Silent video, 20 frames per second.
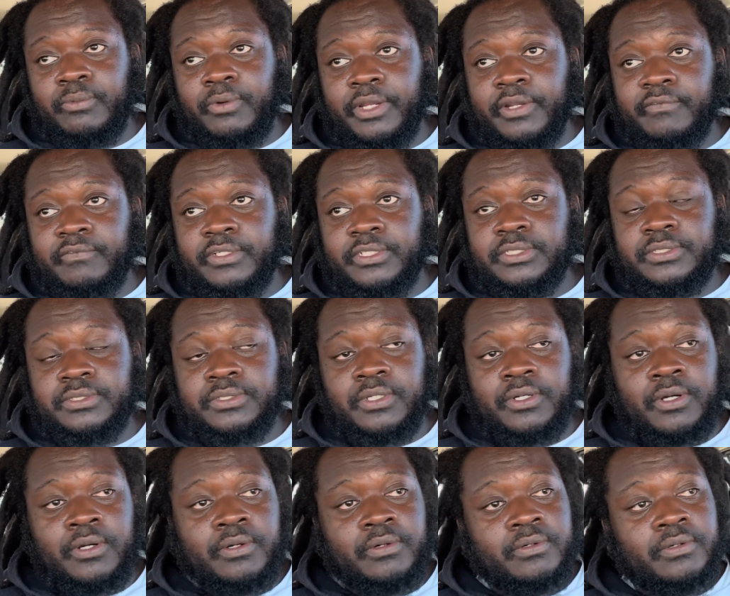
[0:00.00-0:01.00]
whatever it's
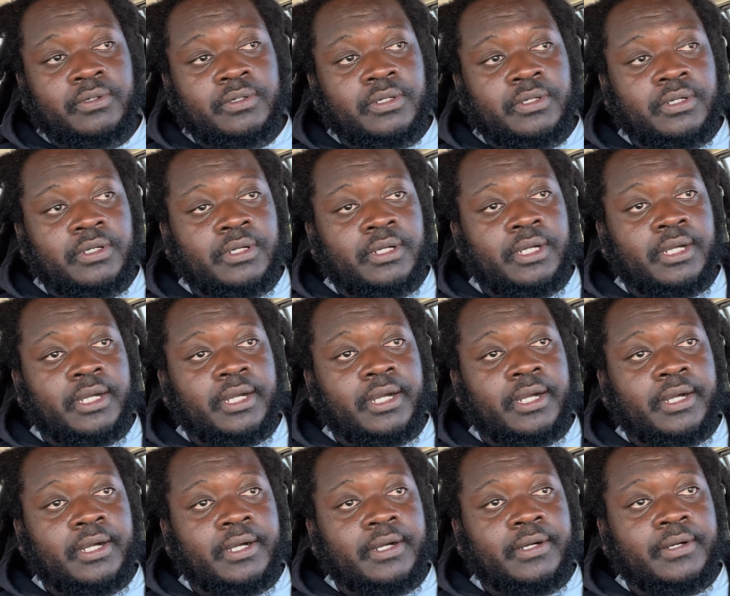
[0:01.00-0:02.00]
called.
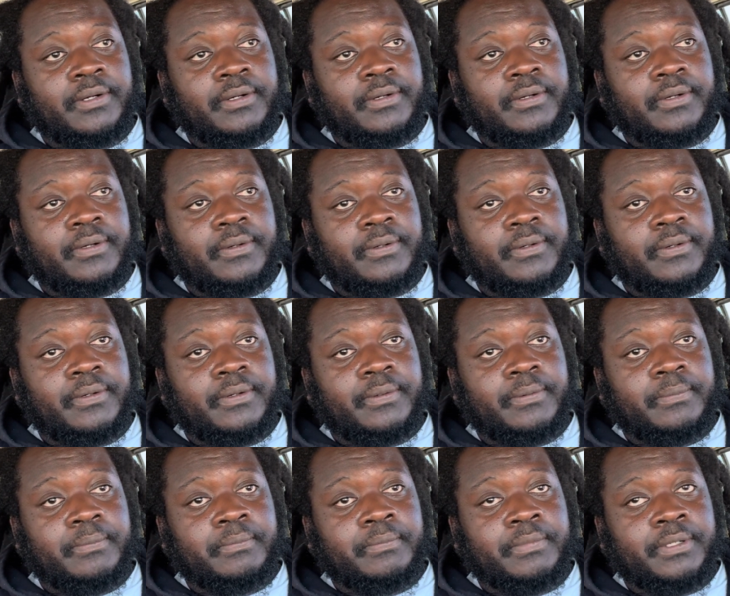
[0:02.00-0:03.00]

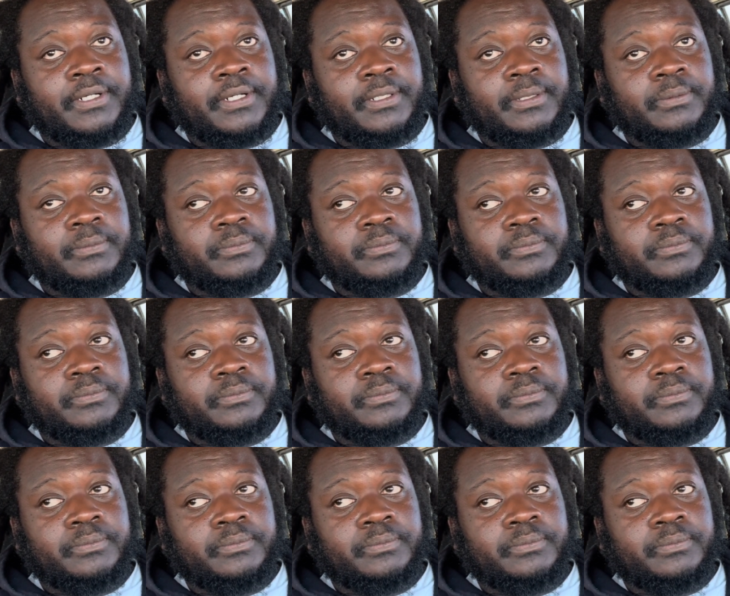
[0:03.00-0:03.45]
But